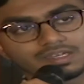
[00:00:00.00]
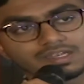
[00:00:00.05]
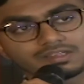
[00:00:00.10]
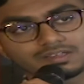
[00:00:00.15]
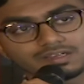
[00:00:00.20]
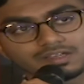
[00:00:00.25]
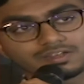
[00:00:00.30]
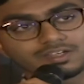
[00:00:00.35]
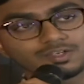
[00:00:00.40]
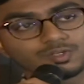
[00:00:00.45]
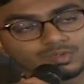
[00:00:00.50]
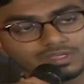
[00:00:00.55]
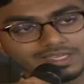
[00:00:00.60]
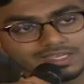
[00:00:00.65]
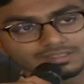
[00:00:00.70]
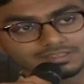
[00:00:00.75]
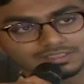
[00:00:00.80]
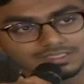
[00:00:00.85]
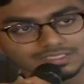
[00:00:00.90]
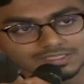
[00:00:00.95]
country
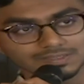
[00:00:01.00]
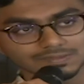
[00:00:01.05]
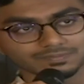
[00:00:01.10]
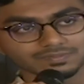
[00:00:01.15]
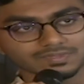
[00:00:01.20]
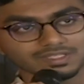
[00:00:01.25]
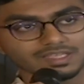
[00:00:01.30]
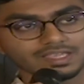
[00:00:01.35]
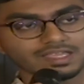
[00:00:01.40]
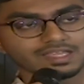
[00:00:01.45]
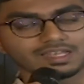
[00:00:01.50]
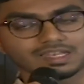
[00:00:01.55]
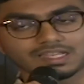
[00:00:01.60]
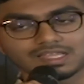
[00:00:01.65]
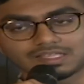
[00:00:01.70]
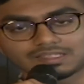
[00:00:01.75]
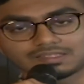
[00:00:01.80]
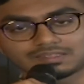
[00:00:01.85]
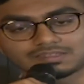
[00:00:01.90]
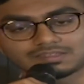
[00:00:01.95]
together, and
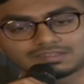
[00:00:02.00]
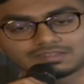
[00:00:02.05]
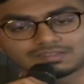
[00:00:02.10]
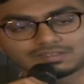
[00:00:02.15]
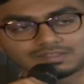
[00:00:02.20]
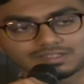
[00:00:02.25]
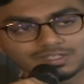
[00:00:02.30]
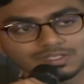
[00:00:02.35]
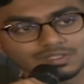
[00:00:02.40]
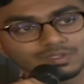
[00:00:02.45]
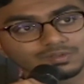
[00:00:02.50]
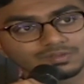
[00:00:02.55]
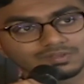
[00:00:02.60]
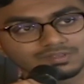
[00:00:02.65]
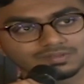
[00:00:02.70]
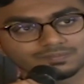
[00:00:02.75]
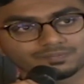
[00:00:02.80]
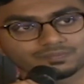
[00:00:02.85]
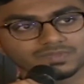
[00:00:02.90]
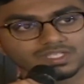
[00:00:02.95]
let's
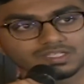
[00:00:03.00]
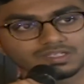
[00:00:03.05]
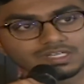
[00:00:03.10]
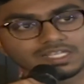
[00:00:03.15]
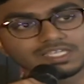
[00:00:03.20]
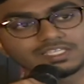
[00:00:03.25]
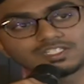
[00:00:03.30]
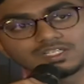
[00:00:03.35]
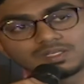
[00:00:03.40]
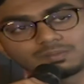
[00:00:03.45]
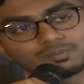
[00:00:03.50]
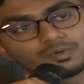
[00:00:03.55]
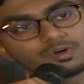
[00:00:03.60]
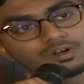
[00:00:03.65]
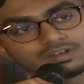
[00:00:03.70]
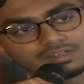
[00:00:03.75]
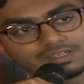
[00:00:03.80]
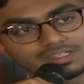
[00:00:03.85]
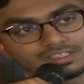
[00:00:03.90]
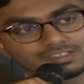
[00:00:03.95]
reduce racial
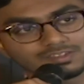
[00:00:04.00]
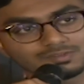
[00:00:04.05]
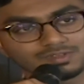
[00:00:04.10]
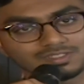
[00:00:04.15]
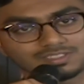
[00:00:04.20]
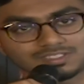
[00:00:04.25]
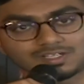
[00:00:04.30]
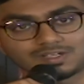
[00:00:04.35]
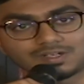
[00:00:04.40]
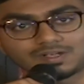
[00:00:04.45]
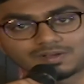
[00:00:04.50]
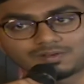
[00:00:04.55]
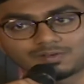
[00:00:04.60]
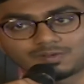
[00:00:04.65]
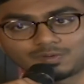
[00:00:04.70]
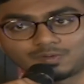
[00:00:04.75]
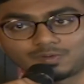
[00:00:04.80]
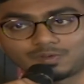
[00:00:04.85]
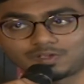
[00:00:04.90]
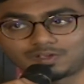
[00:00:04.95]
politics which are
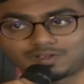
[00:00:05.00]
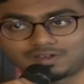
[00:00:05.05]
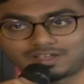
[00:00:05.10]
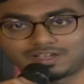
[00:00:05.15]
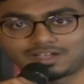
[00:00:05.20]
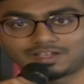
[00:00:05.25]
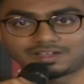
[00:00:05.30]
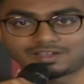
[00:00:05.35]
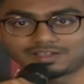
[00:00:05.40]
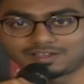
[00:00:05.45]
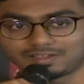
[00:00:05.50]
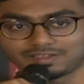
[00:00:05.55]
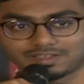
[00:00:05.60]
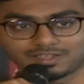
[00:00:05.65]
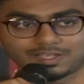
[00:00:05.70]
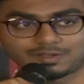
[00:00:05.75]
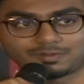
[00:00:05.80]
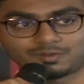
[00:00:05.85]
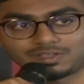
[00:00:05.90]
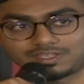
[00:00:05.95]
going on
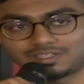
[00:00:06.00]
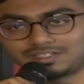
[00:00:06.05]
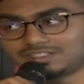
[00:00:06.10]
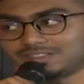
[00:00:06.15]
haywire